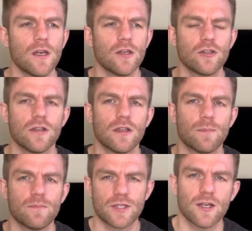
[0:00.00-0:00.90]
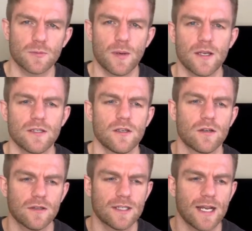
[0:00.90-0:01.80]
should the salesperson
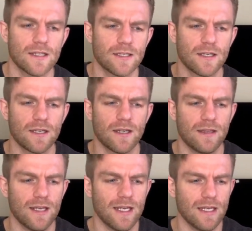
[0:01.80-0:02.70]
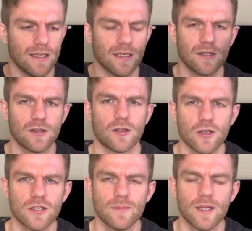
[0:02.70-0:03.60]
contact the
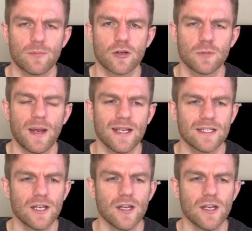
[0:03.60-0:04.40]
customer, the prospect?